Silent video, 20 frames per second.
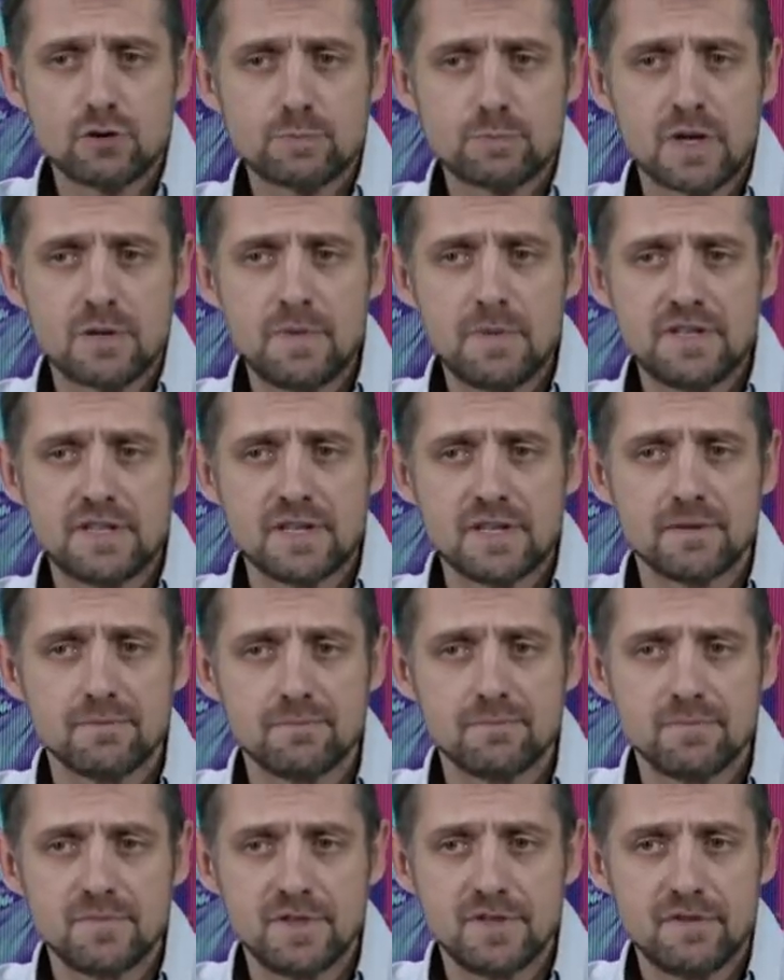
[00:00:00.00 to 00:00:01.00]
from climate
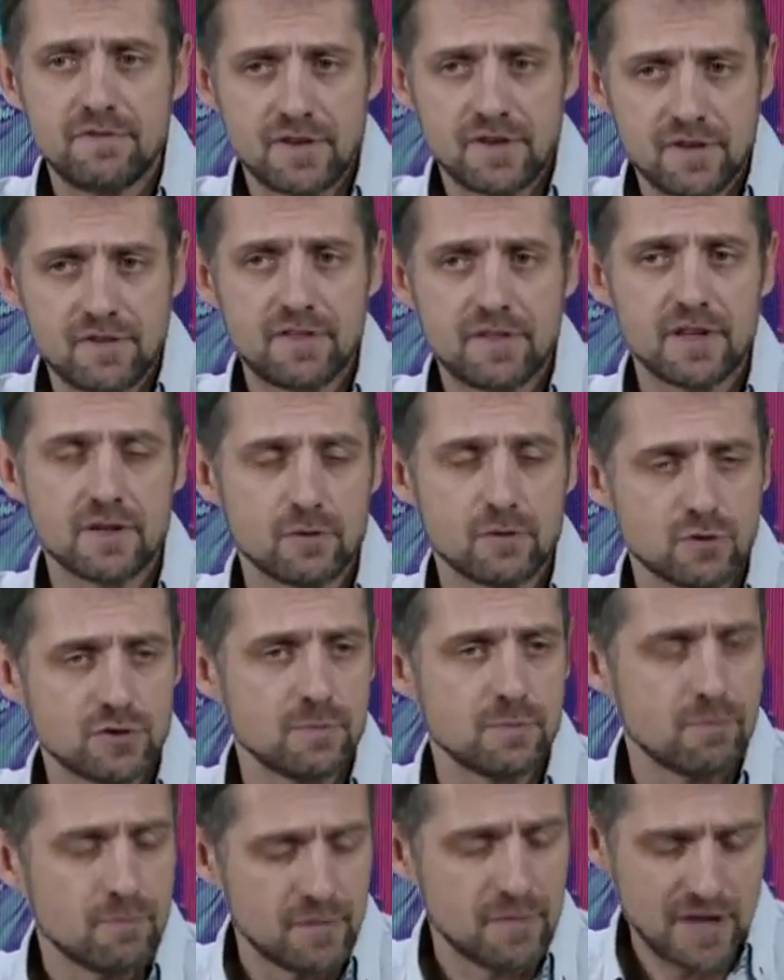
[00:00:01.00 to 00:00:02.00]
justice,
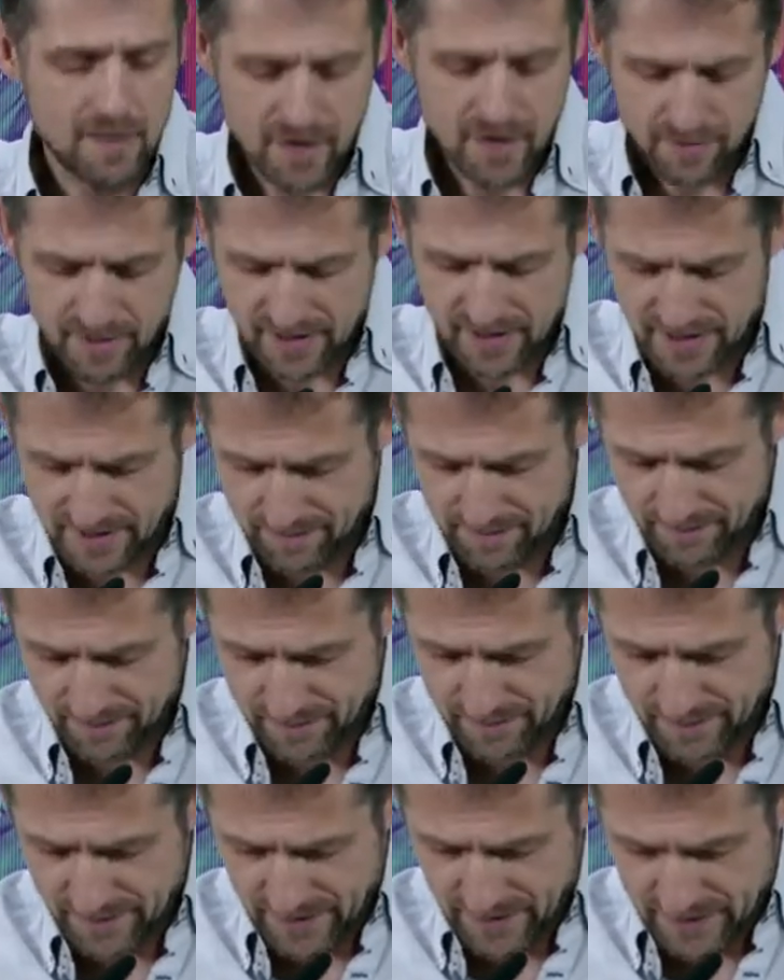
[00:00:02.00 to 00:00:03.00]
we will be able
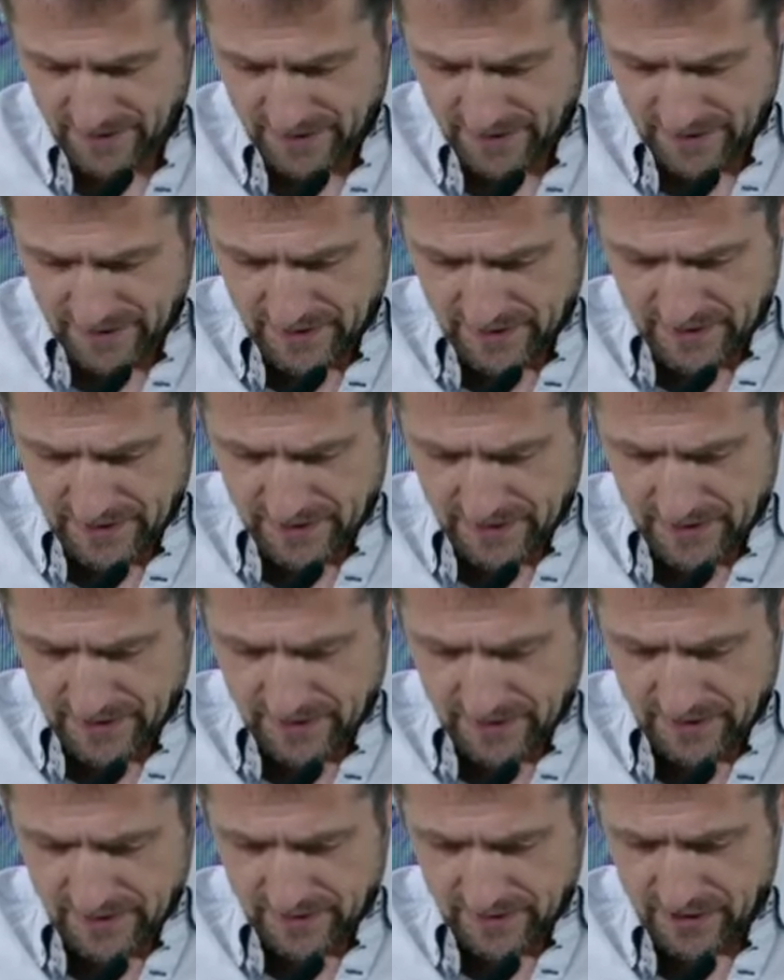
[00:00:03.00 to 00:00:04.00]
to make the difference
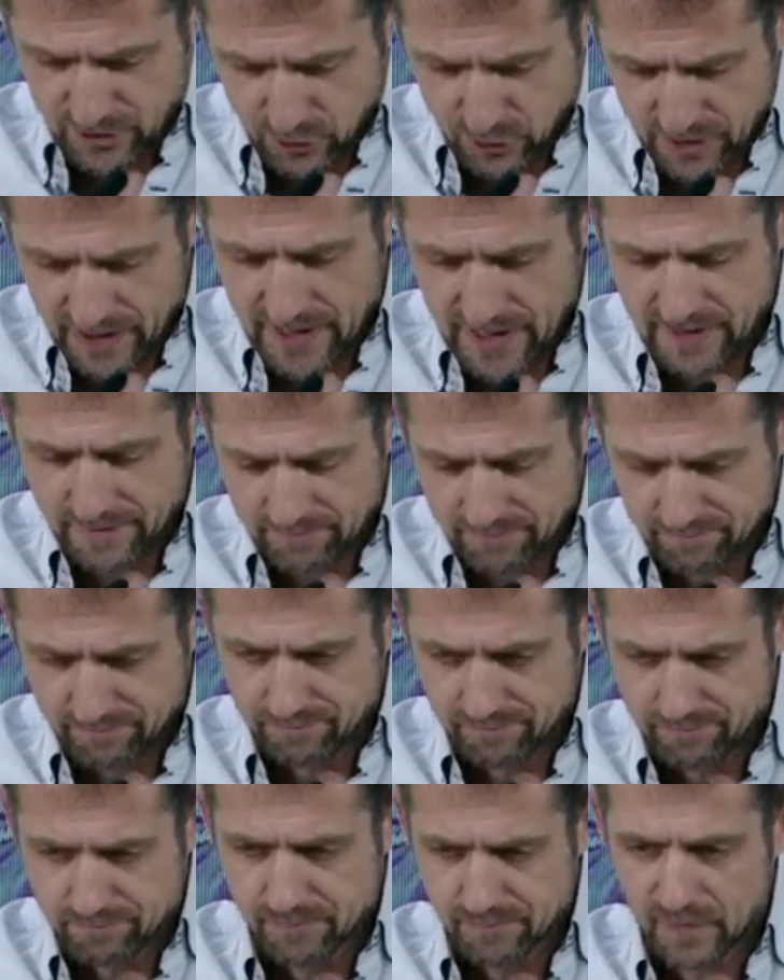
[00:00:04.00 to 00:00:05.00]
from the rest of
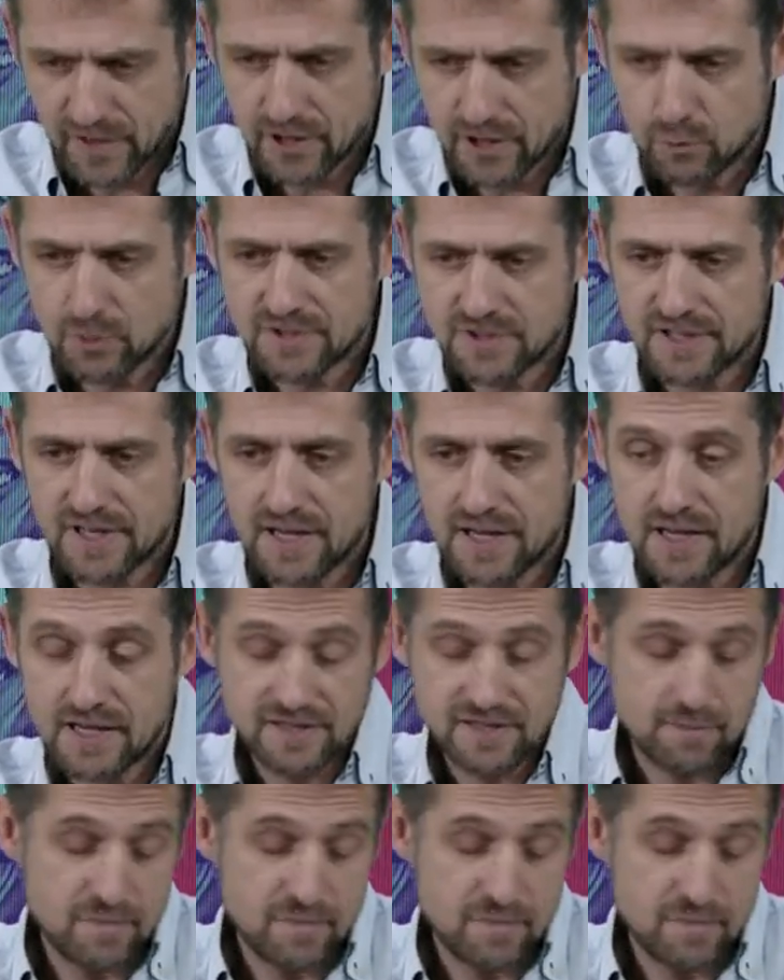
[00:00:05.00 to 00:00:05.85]
the people.